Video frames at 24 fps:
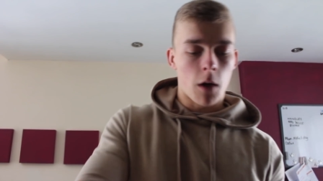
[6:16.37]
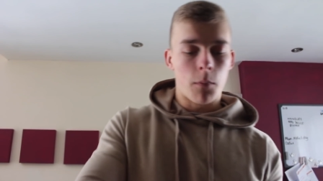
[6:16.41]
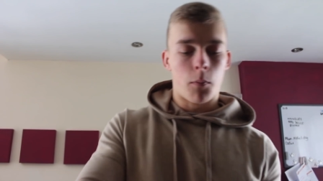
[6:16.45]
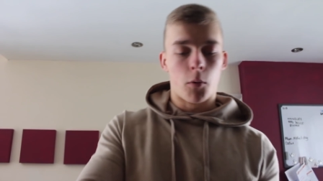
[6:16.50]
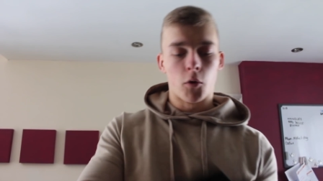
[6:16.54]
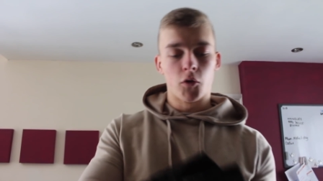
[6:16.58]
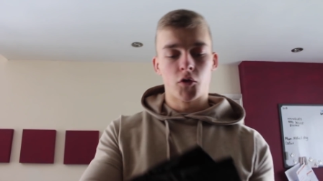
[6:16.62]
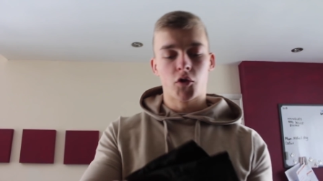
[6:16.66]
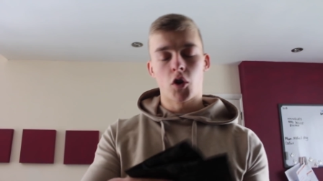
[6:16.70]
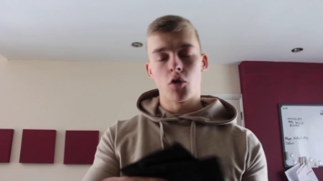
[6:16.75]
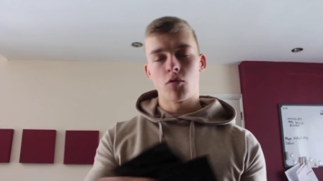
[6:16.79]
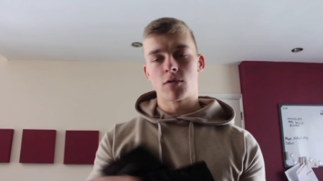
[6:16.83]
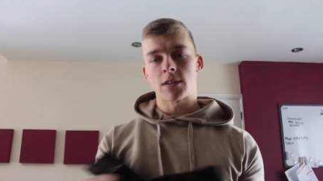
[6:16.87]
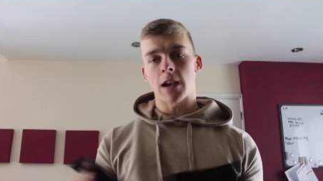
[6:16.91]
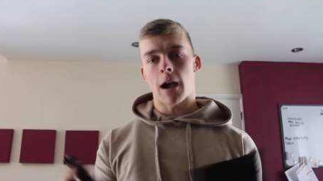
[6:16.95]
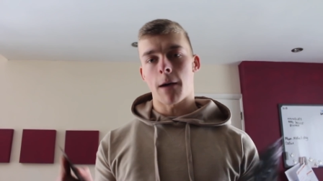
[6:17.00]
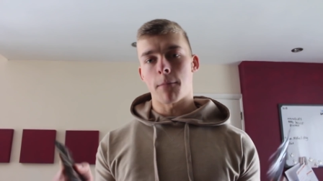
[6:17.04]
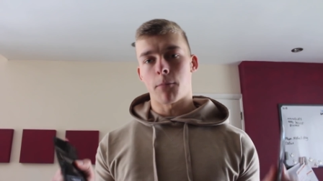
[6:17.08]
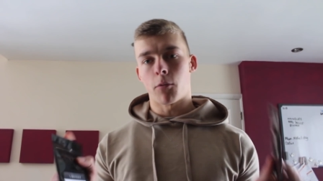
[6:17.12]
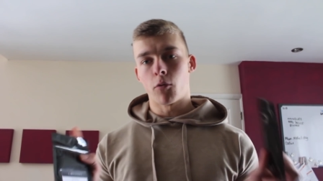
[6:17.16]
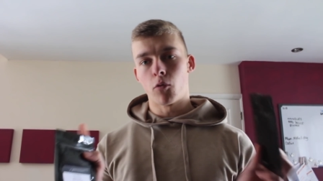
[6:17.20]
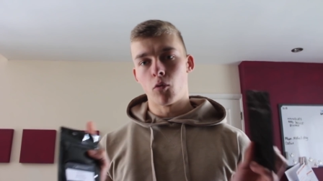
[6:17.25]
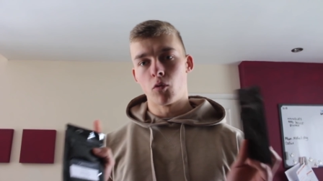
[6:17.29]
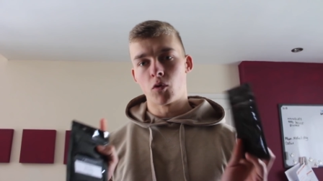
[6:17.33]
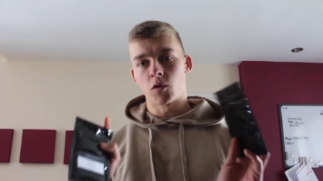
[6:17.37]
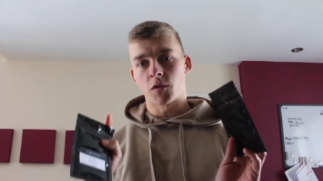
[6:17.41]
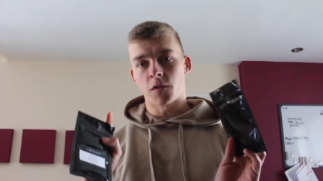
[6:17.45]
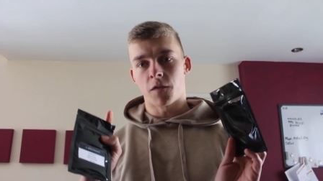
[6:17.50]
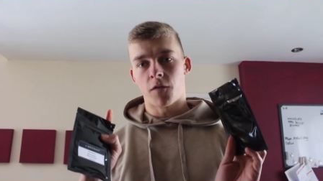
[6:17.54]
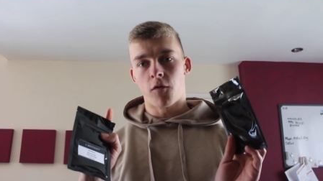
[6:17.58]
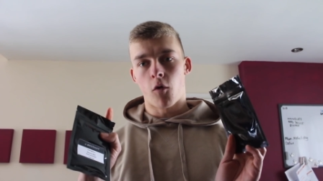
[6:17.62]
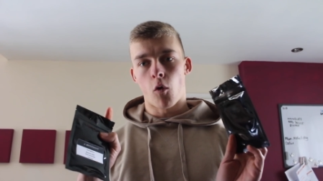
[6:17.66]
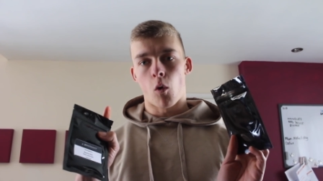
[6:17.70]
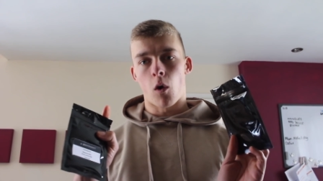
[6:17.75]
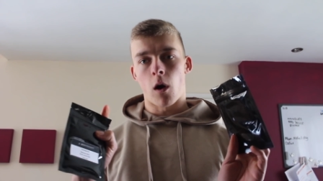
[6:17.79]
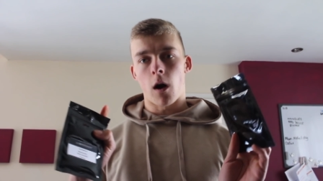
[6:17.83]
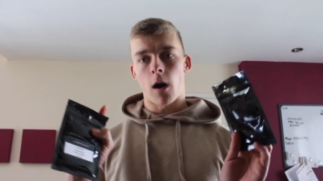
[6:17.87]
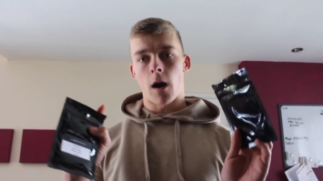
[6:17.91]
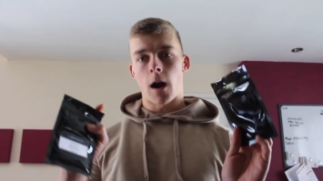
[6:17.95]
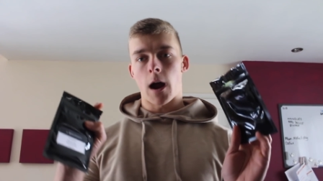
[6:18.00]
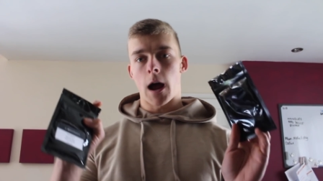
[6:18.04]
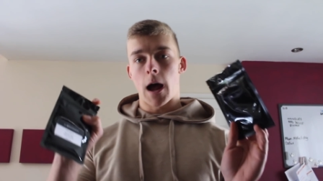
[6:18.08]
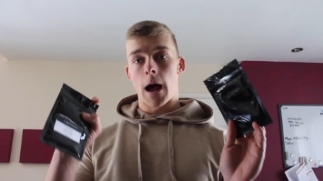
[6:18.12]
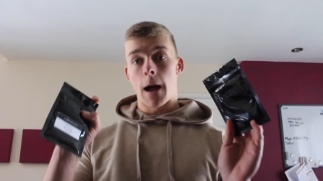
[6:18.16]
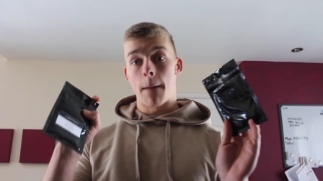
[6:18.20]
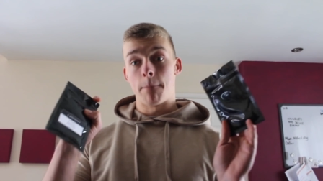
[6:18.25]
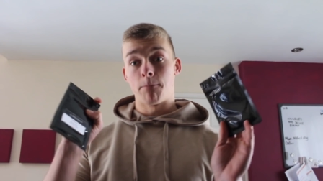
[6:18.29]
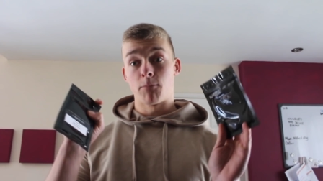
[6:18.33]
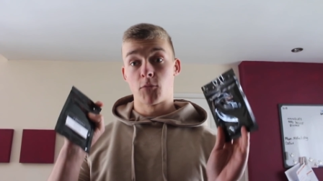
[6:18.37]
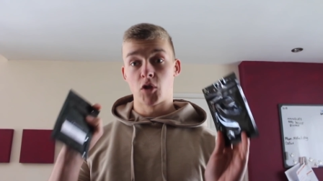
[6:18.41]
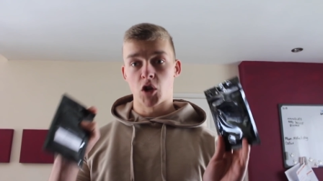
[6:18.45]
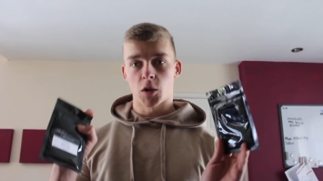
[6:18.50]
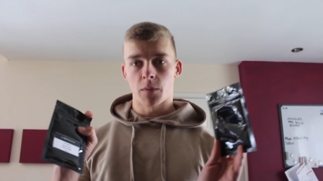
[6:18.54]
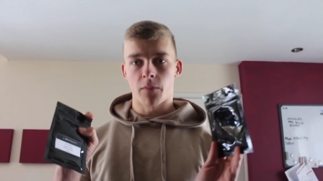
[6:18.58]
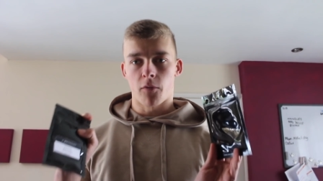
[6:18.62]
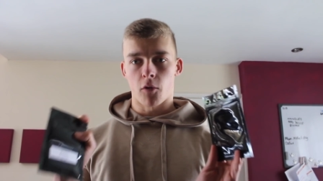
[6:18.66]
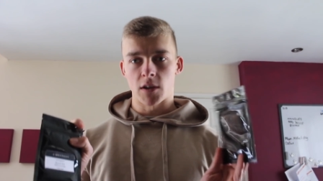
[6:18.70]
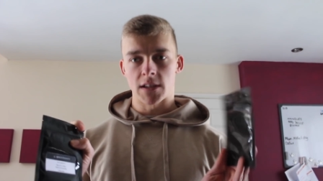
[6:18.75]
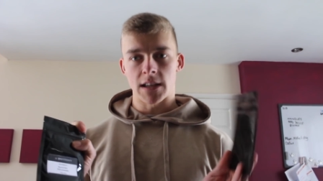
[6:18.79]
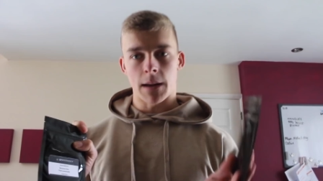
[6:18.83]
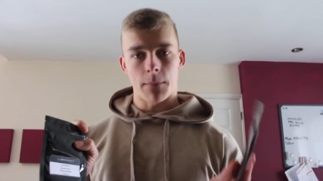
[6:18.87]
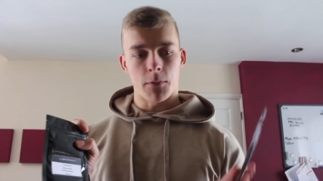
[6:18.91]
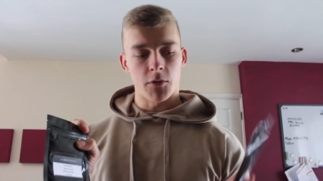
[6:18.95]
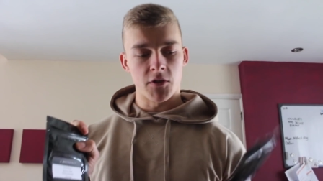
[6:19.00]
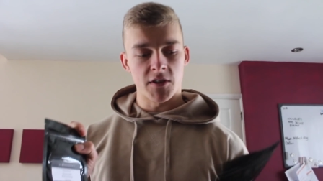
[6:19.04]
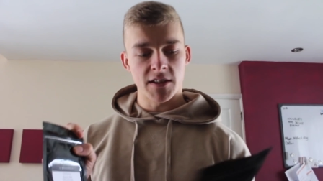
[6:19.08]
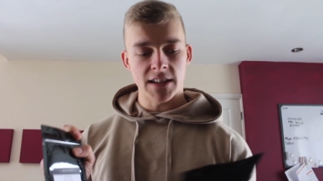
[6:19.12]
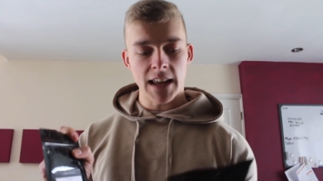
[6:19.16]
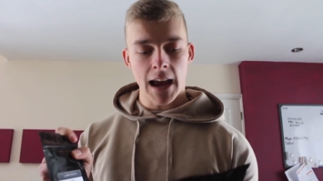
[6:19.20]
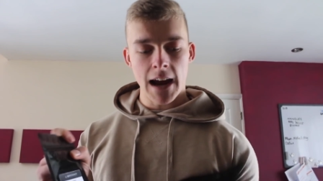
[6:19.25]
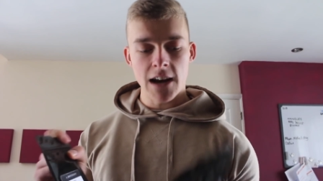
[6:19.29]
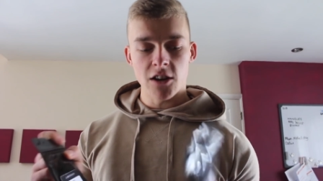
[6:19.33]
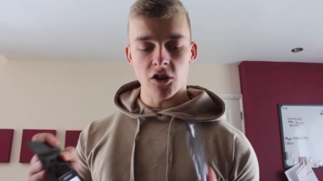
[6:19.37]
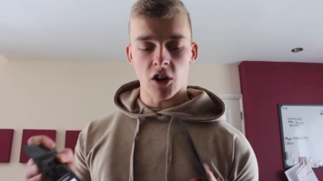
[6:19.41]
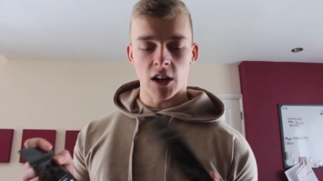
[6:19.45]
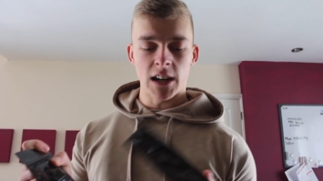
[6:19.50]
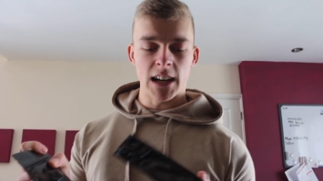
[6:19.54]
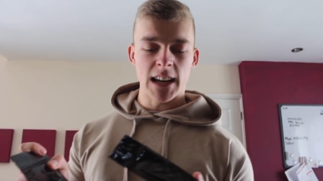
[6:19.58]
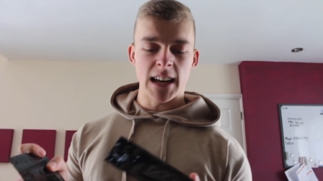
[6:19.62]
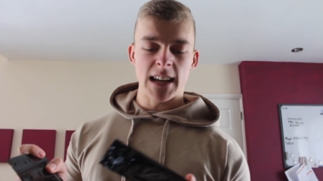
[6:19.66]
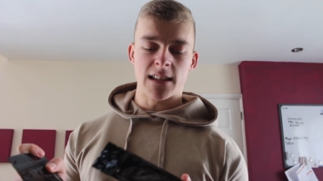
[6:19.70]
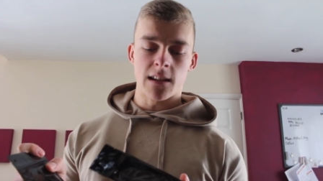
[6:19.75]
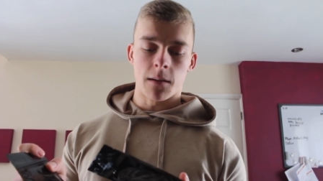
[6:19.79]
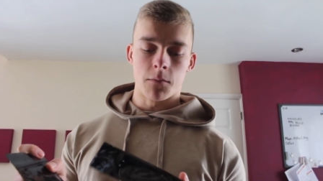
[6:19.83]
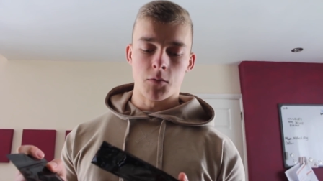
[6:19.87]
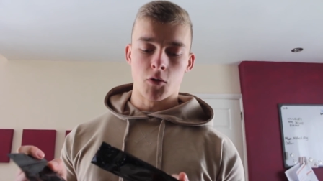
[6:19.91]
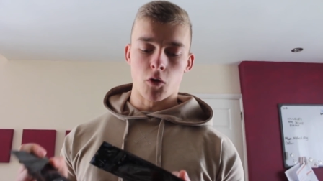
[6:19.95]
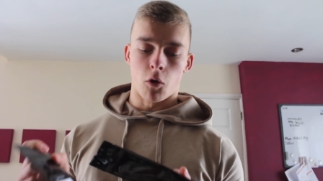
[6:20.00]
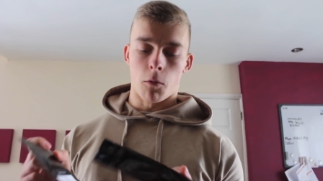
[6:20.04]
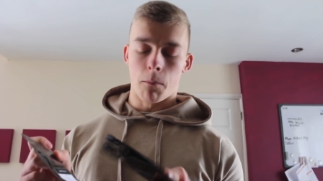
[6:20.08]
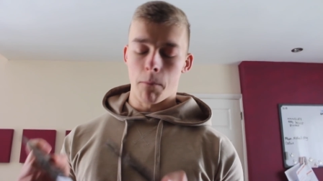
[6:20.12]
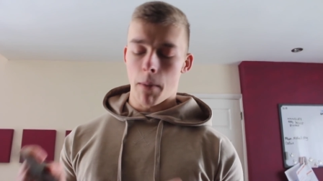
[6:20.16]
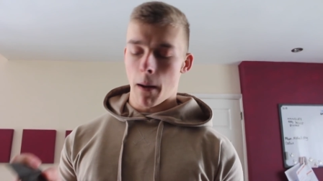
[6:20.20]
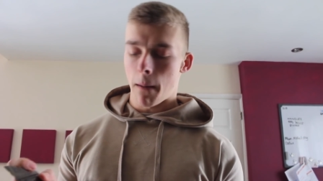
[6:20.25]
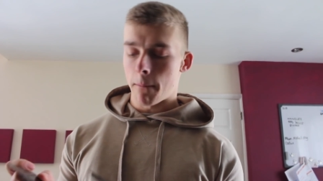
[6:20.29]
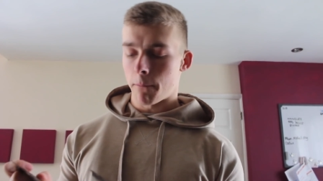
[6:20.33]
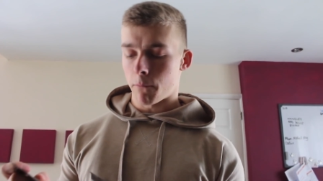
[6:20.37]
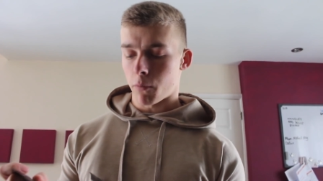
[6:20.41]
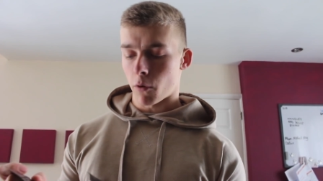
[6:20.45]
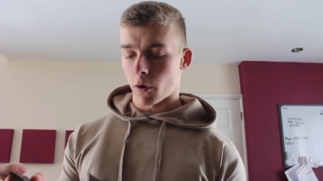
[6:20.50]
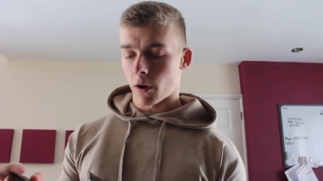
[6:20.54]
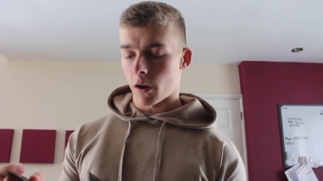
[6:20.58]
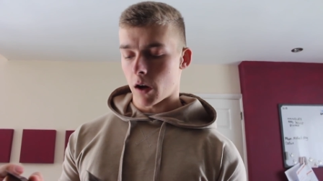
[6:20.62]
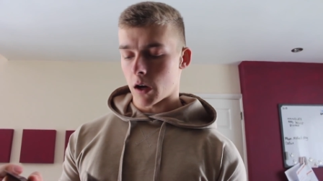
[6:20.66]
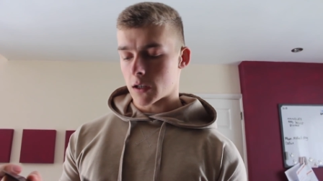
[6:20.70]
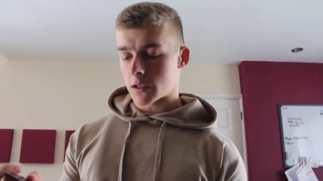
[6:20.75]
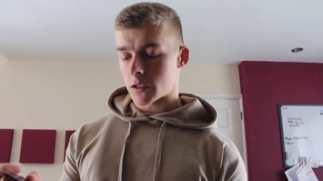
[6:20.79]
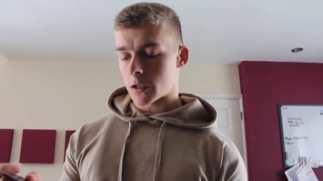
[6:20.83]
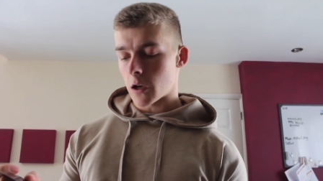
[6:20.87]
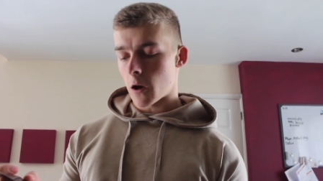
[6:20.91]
I put two samples for, um, just for a step on stage, I'm gonna need some sort of pump product.